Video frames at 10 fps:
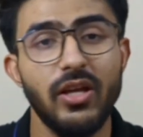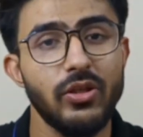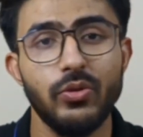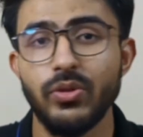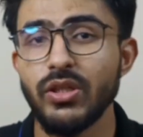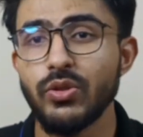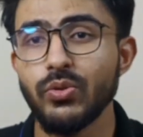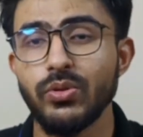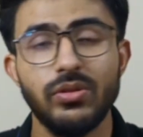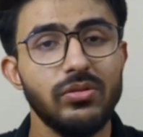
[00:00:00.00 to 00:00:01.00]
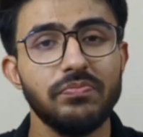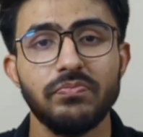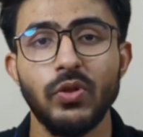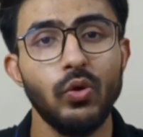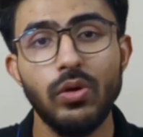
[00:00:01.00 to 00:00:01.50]
You need to, you
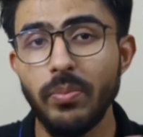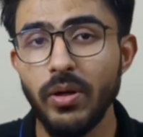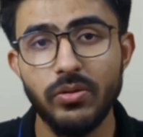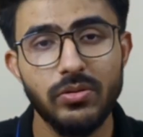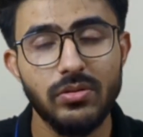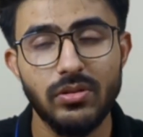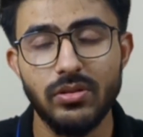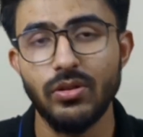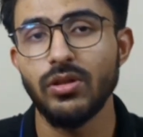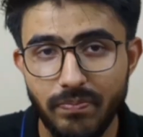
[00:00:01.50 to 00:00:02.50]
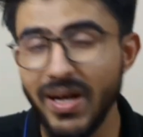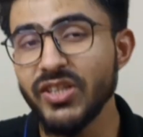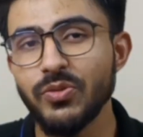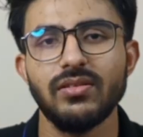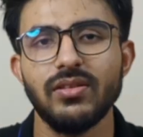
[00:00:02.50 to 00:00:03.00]
know about your
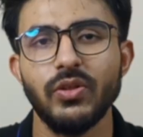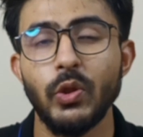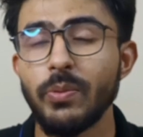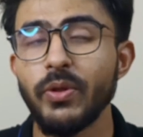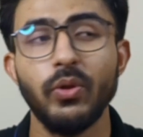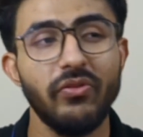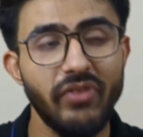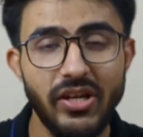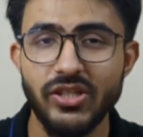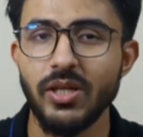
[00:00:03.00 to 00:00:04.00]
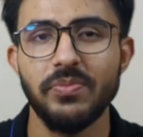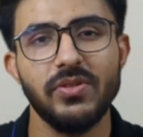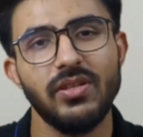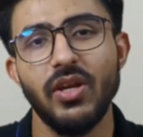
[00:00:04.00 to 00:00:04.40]
batchmates, you'll be doing friendships,